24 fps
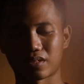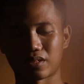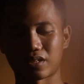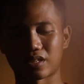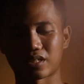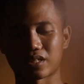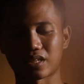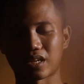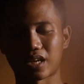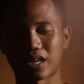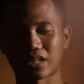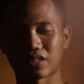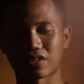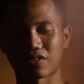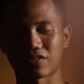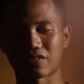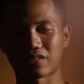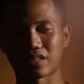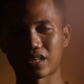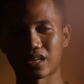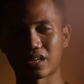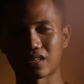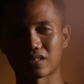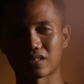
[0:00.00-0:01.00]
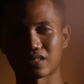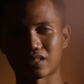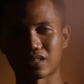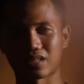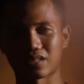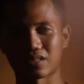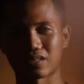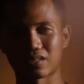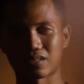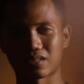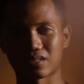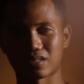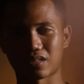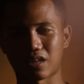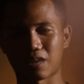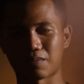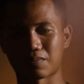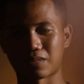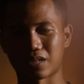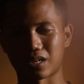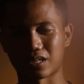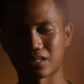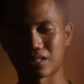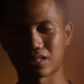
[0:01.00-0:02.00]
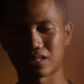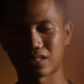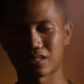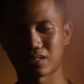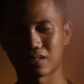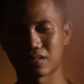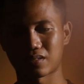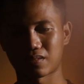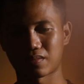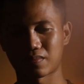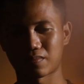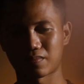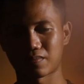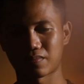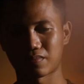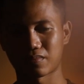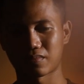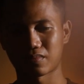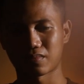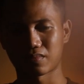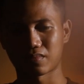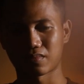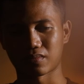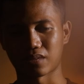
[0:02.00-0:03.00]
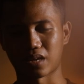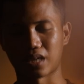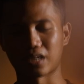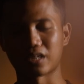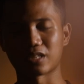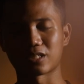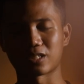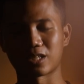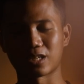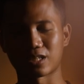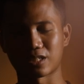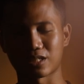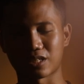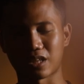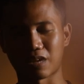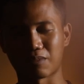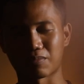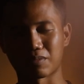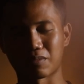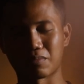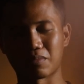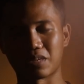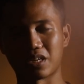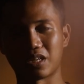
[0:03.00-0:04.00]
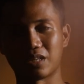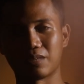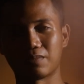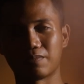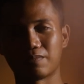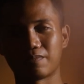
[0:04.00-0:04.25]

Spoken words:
There's a lot of things that stopped us. Honestly, stopped me.